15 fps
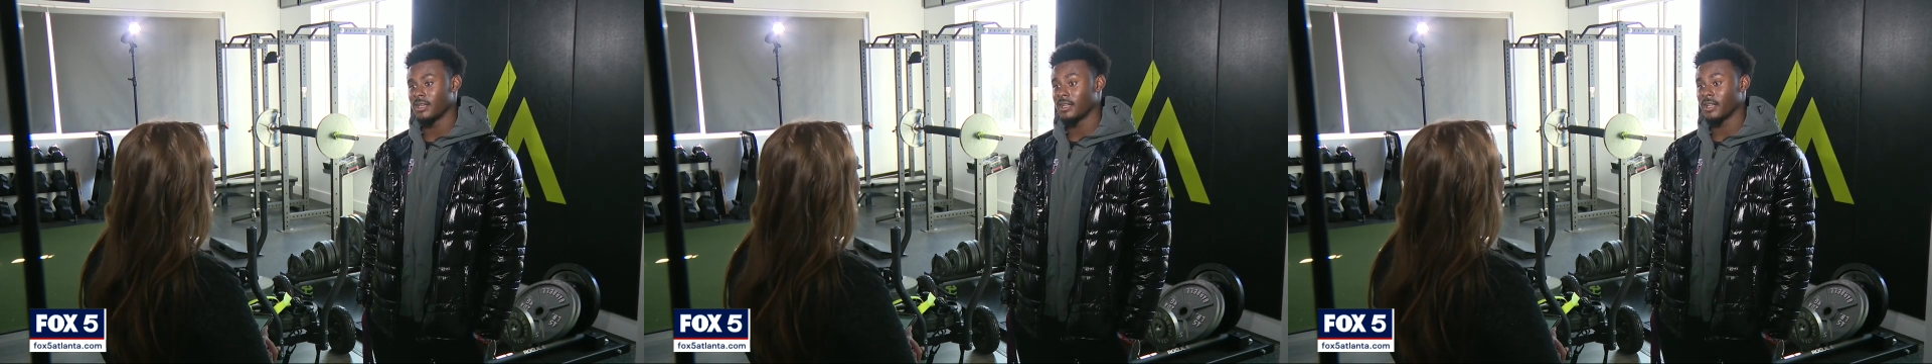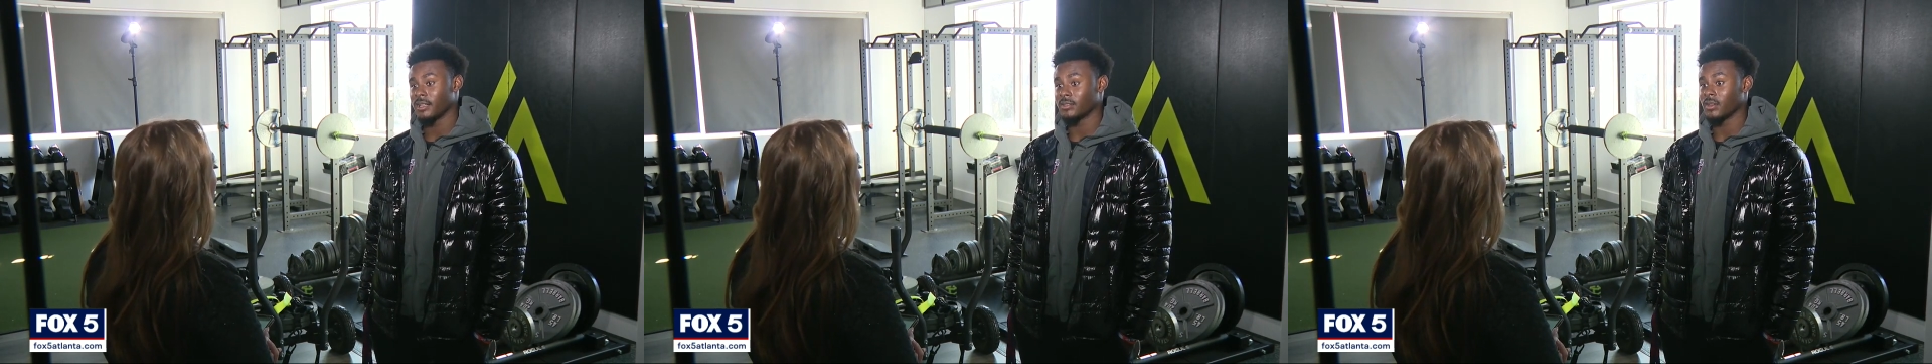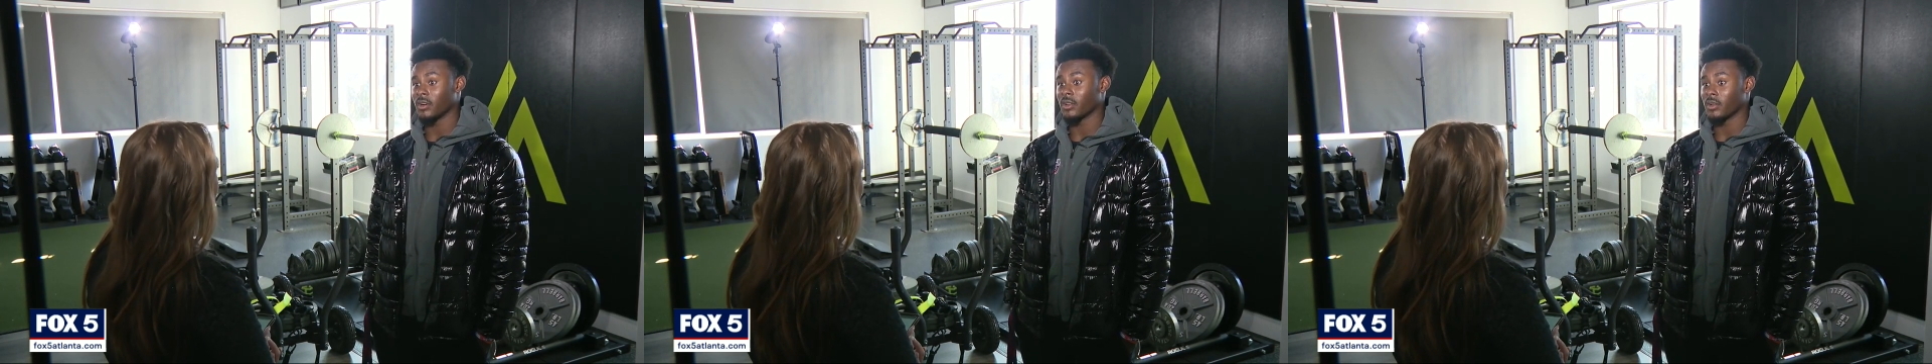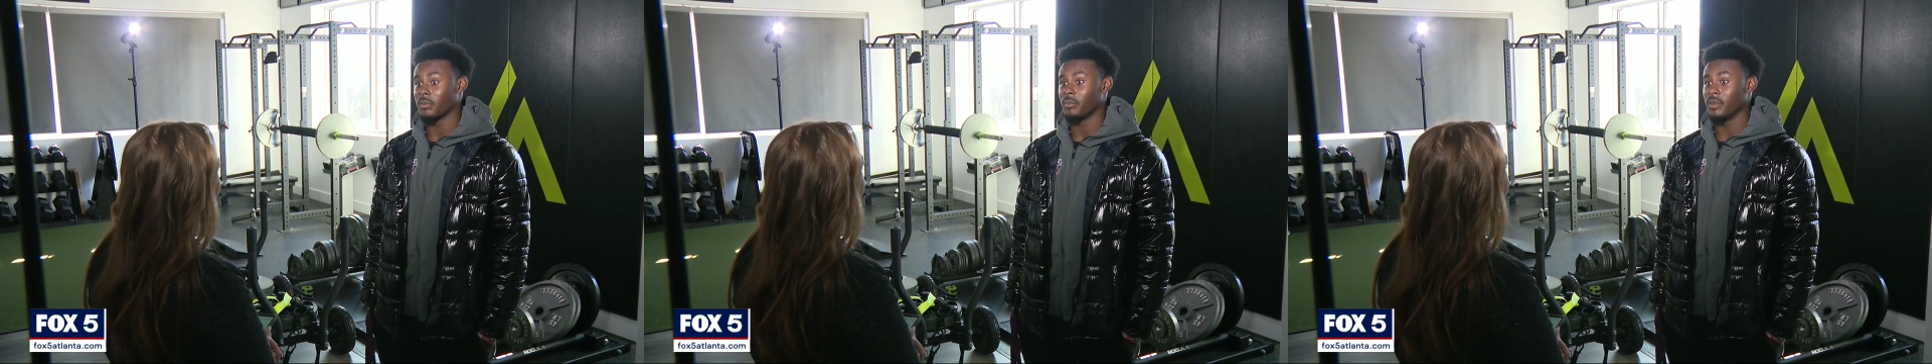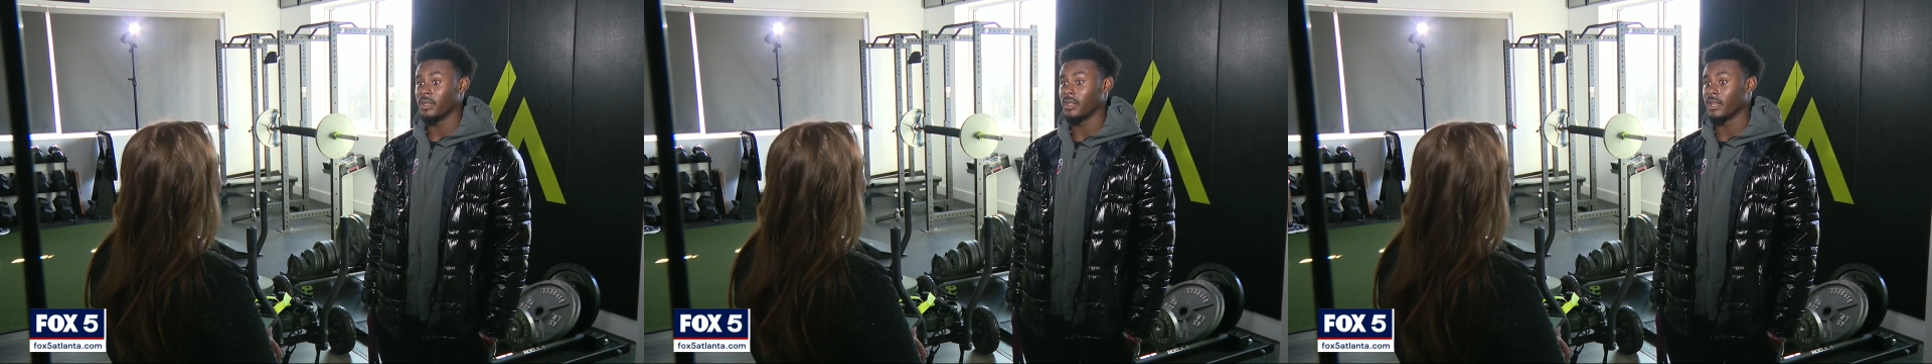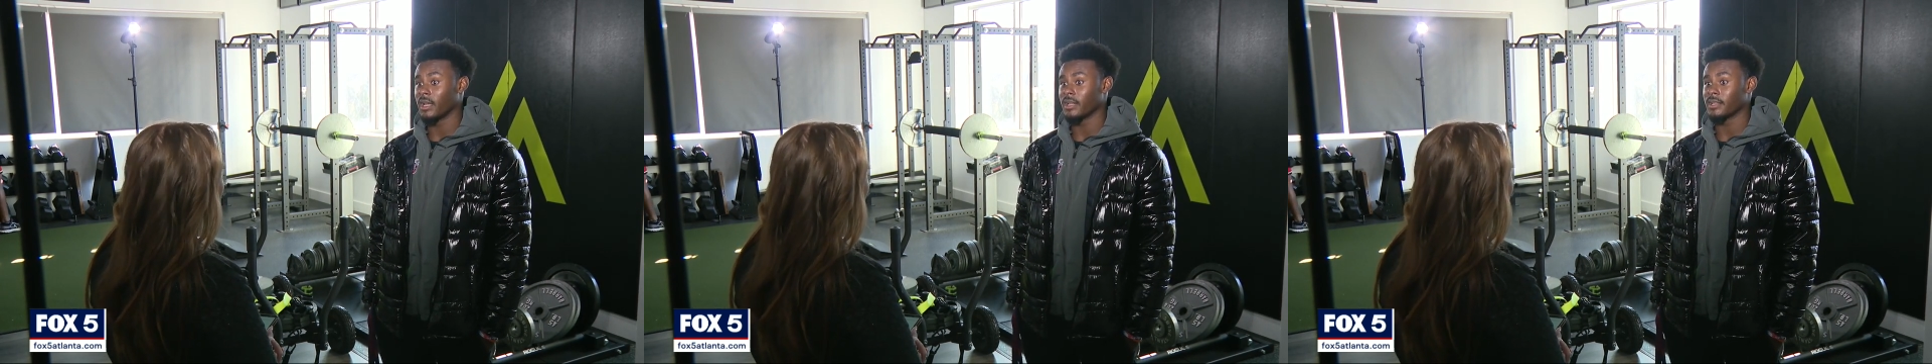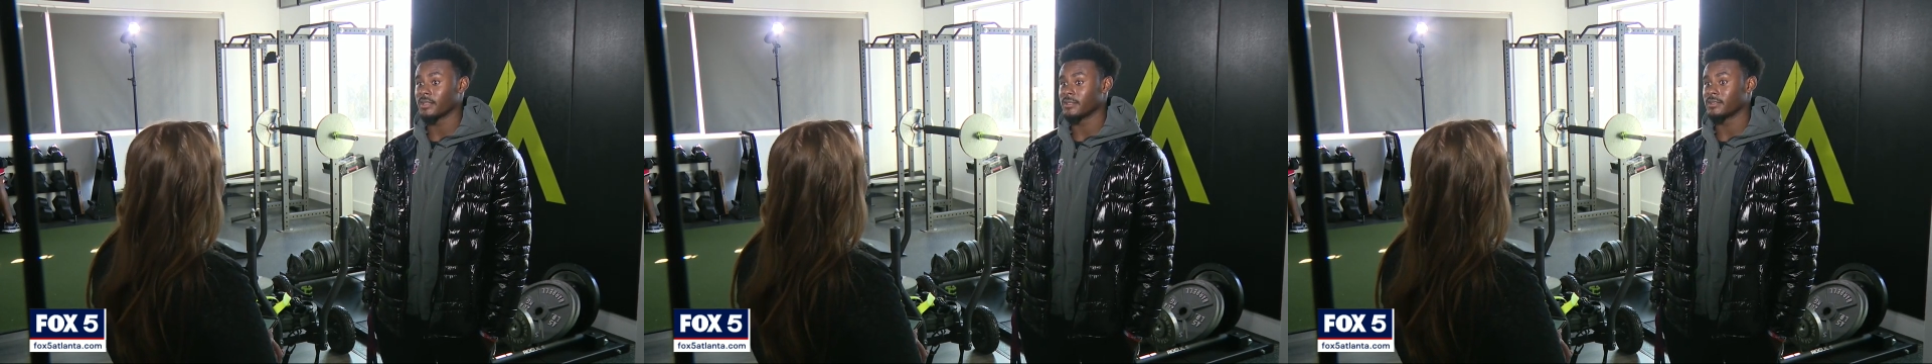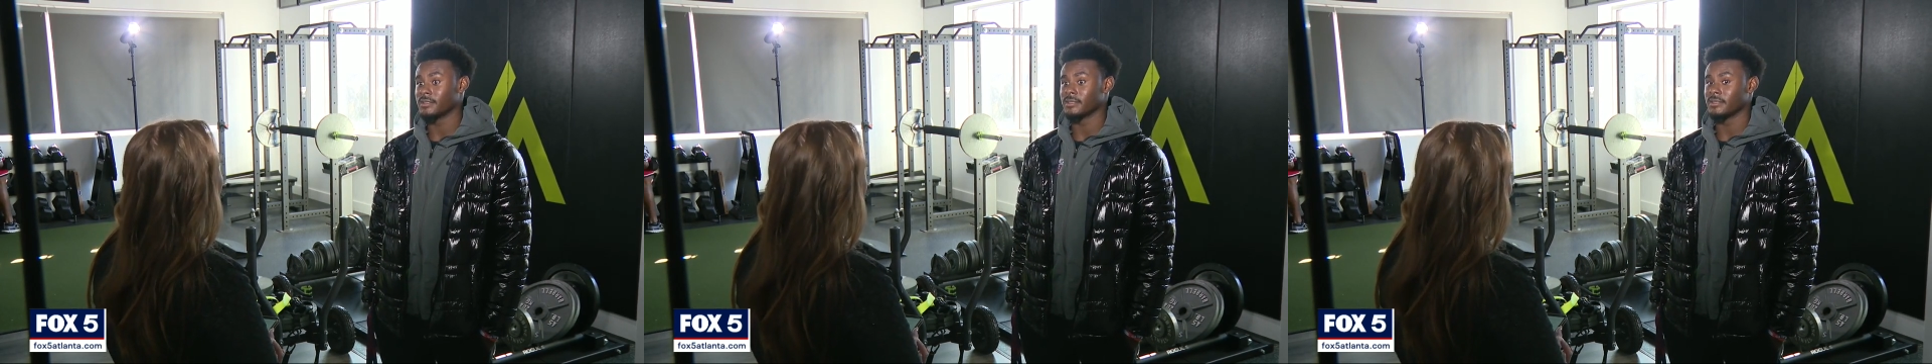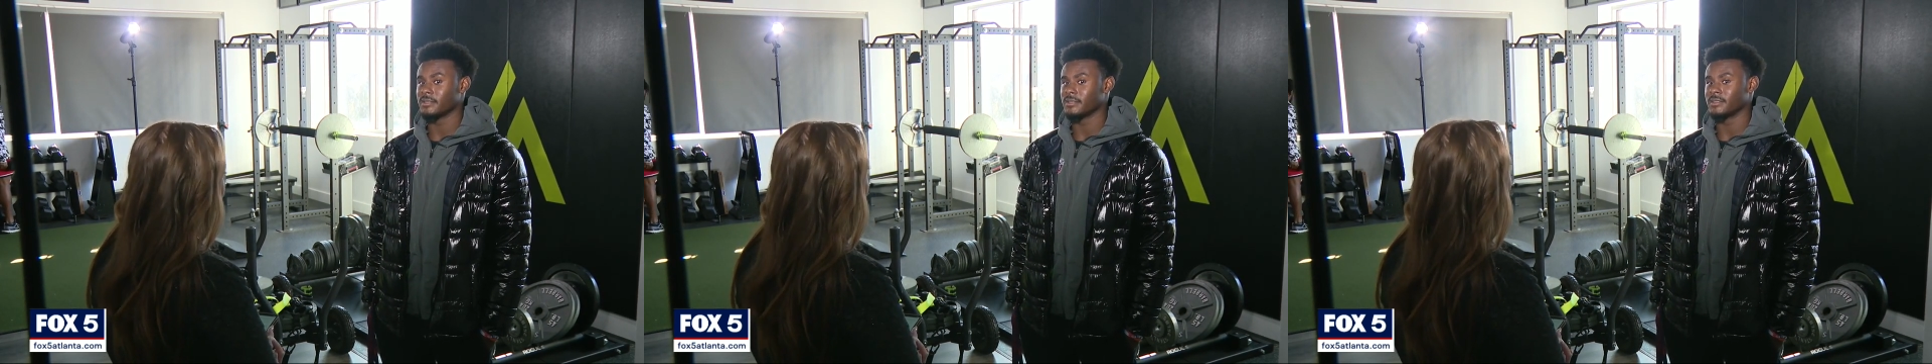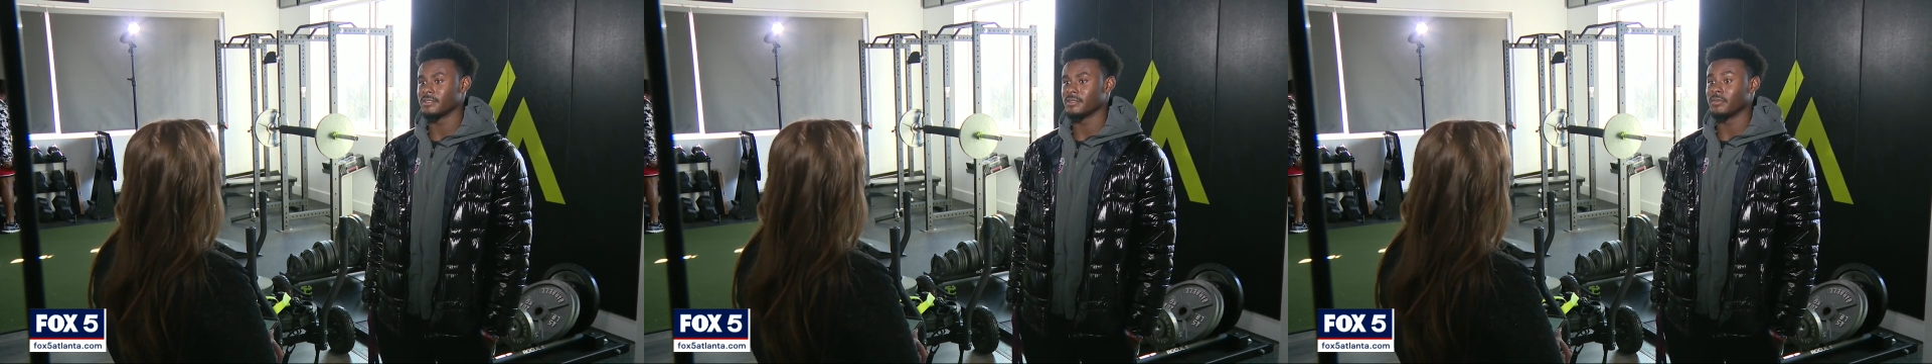they talking to me, like,
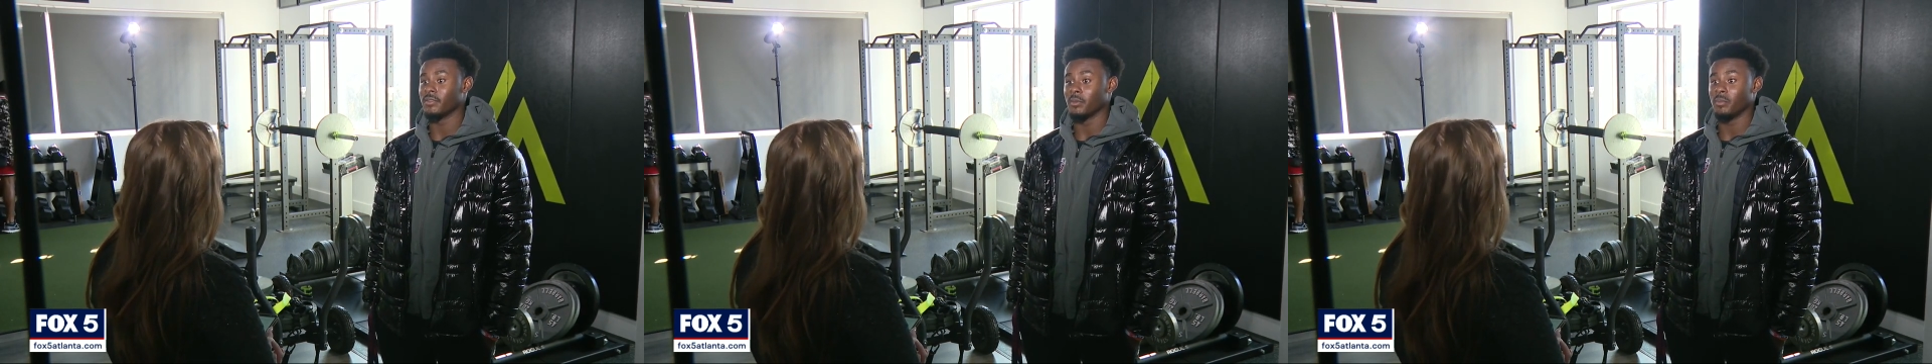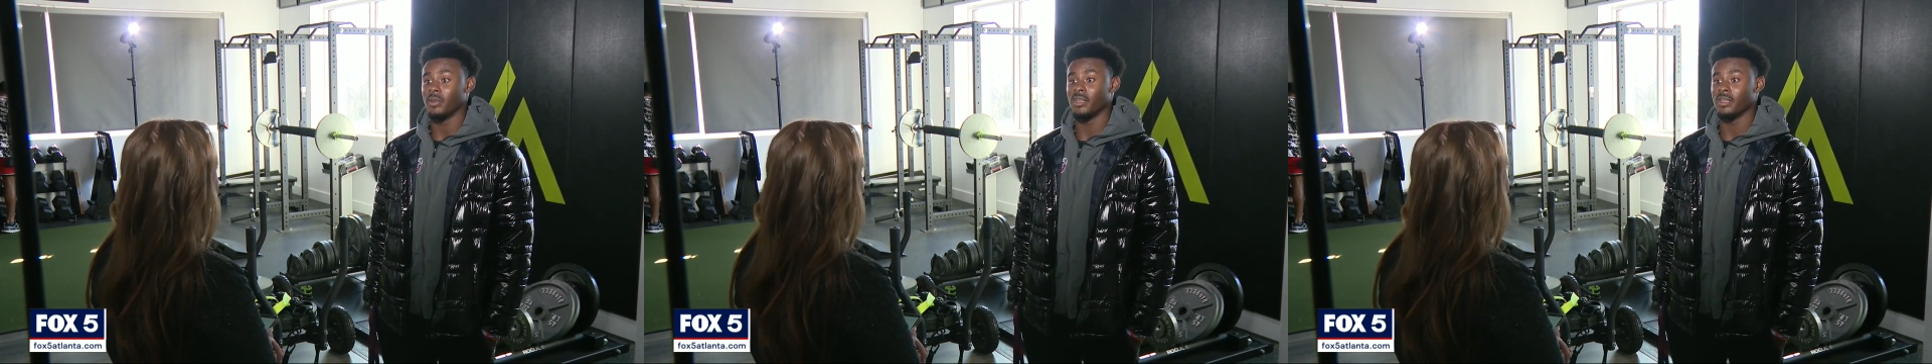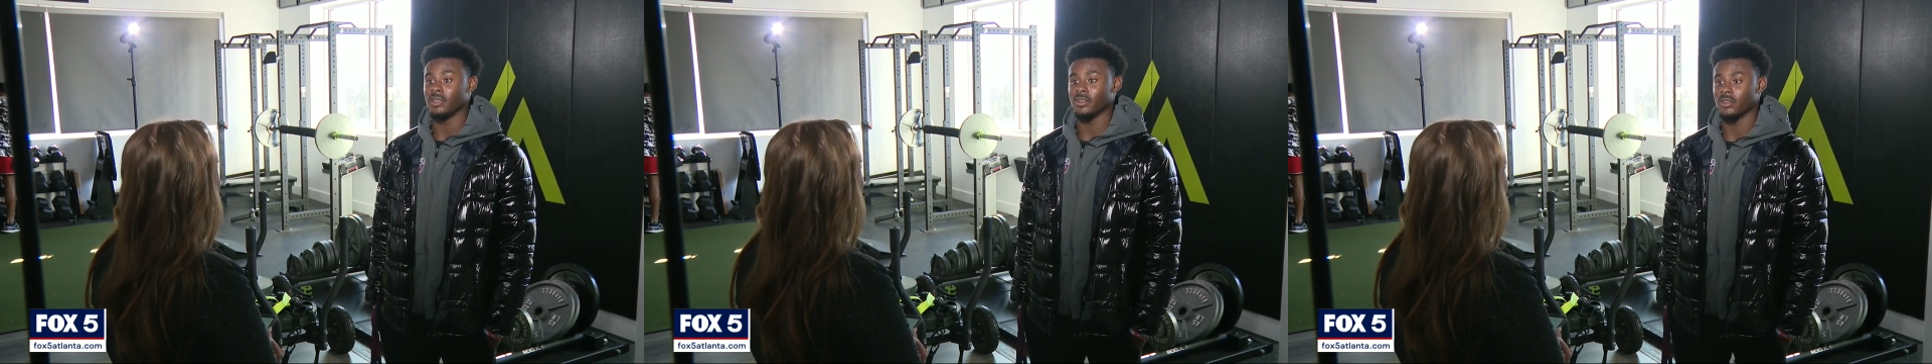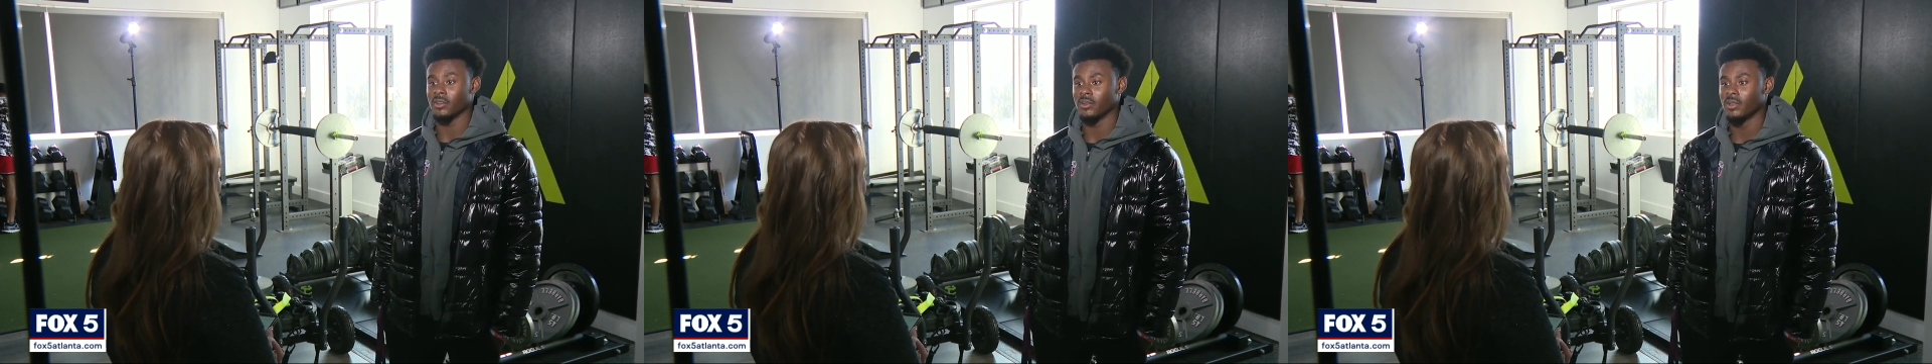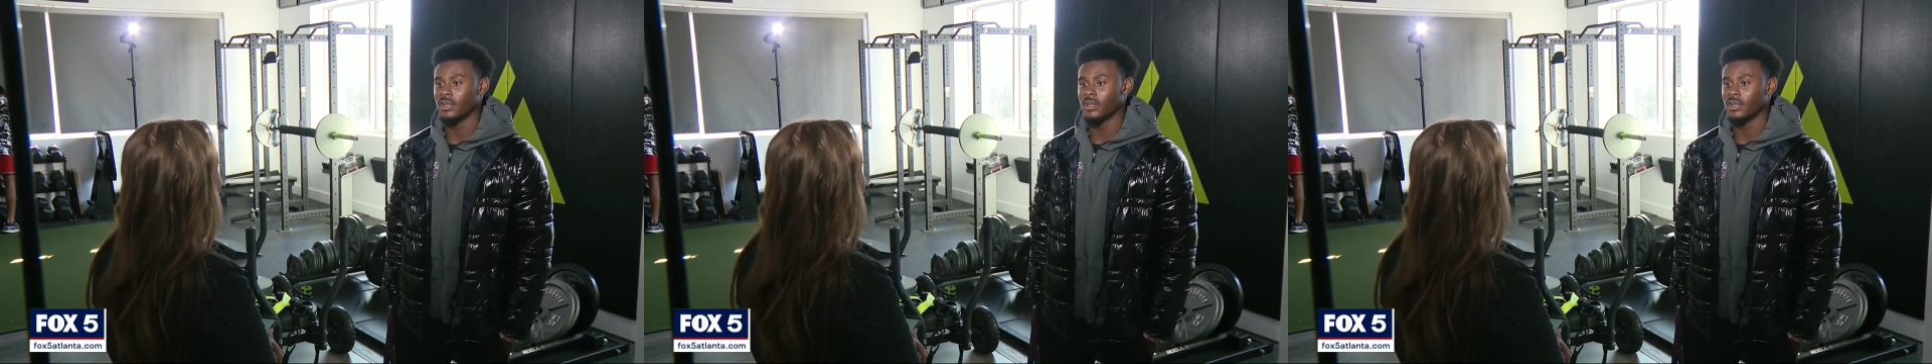for me, you know.